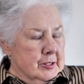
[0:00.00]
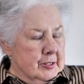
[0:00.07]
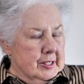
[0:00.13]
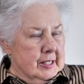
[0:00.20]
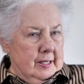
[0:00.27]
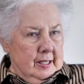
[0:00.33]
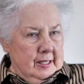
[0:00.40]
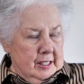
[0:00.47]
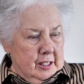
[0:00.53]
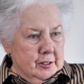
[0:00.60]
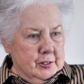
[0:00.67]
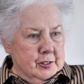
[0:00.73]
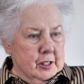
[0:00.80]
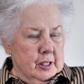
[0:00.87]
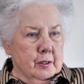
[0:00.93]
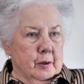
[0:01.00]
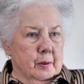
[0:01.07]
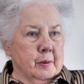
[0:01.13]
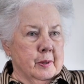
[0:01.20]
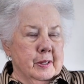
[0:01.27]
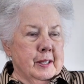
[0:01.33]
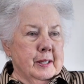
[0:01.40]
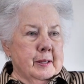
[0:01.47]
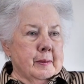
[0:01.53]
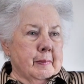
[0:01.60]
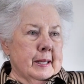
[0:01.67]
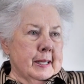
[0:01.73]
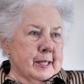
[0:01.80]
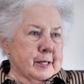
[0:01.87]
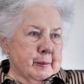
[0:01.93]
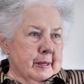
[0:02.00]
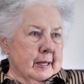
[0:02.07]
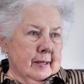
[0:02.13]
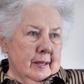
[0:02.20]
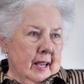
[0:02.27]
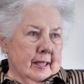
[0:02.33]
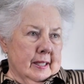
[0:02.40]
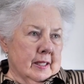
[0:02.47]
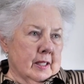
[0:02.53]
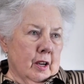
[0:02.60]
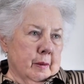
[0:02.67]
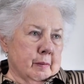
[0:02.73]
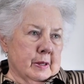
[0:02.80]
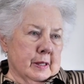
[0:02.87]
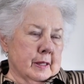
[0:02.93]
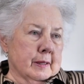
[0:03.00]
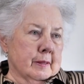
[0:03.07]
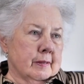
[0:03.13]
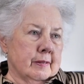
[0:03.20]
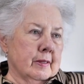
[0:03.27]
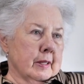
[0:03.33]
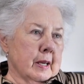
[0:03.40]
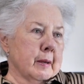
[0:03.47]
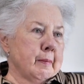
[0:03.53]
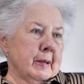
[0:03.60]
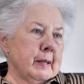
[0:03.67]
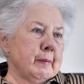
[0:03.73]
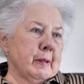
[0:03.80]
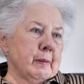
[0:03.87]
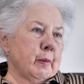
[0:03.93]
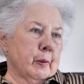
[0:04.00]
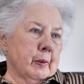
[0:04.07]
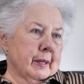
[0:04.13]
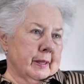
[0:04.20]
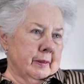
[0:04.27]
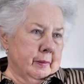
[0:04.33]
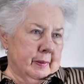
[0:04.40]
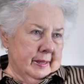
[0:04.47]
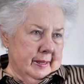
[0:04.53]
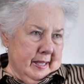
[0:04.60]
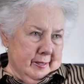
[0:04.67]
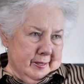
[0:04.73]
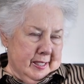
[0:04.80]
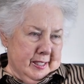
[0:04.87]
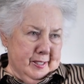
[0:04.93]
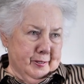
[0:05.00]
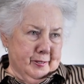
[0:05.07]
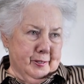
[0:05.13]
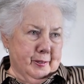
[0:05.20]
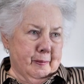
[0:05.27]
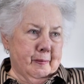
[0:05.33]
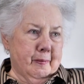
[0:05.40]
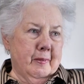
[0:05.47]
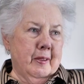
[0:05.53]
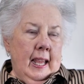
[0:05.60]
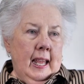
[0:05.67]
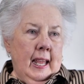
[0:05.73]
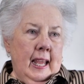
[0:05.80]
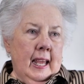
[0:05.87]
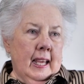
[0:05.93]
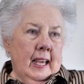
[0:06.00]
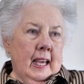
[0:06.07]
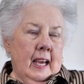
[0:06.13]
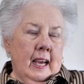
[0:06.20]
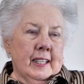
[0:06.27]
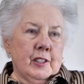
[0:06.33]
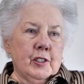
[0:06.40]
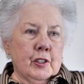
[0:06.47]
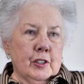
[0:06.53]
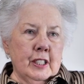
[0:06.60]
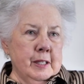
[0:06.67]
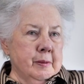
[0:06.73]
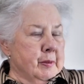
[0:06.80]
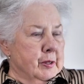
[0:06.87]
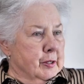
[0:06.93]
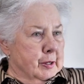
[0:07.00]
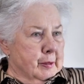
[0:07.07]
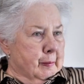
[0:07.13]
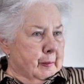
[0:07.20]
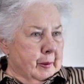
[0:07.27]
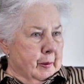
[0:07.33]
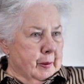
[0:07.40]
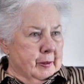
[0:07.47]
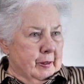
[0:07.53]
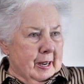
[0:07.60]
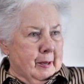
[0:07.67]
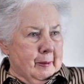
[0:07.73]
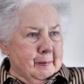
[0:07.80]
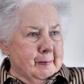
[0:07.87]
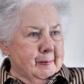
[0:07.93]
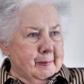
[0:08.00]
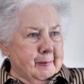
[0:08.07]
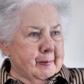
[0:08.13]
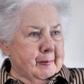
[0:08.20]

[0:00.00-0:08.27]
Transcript: 39 years ago, my husband and I adopted a baby boy with Down syndrome. I took him to the program.